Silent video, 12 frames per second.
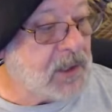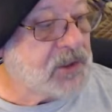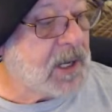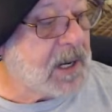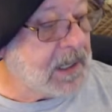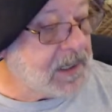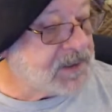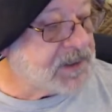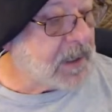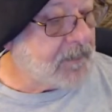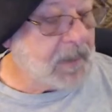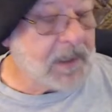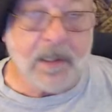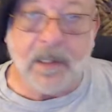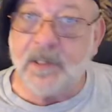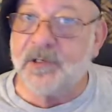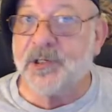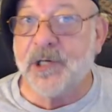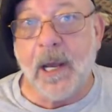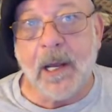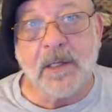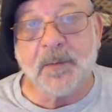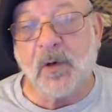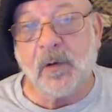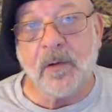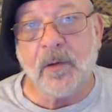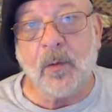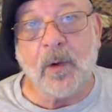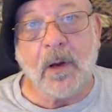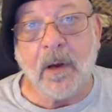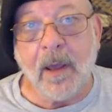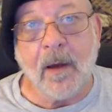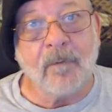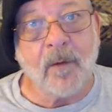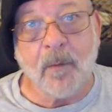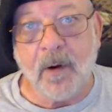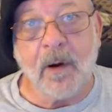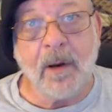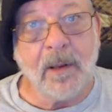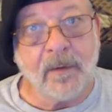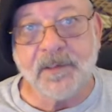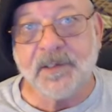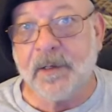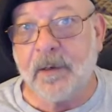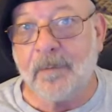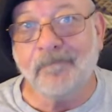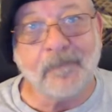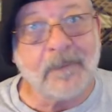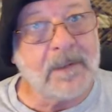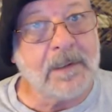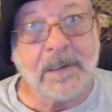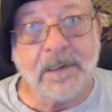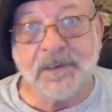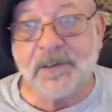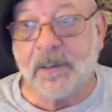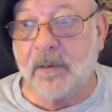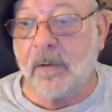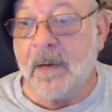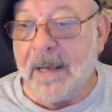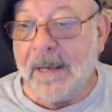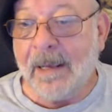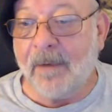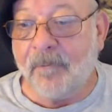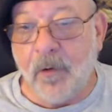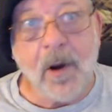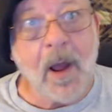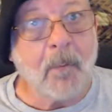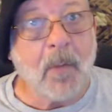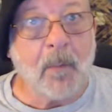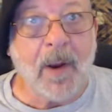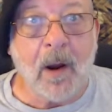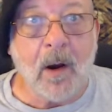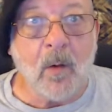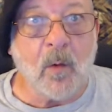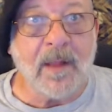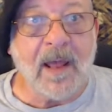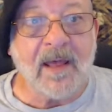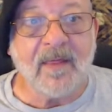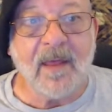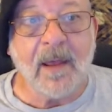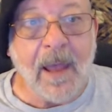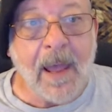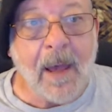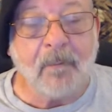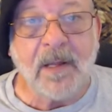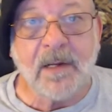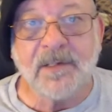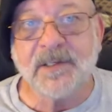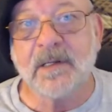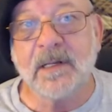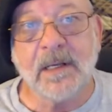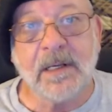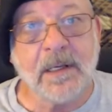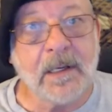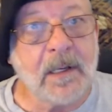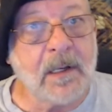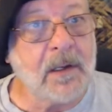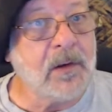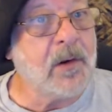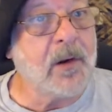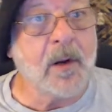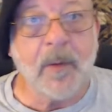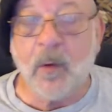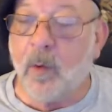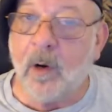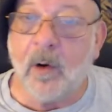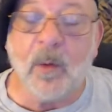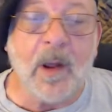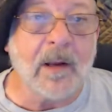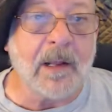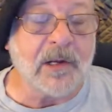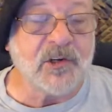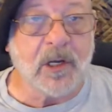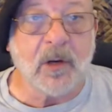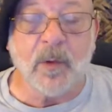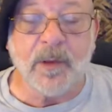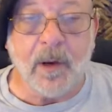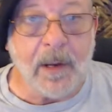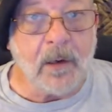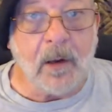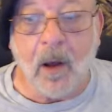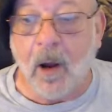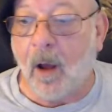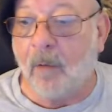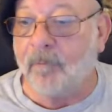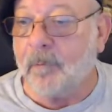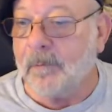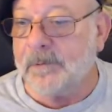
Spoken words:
Chinese stuff, because China's pulling the rug out from underneath us here. So if you're not prepared when that thing happens, then you're going to be running around like a chicken with your head cut off.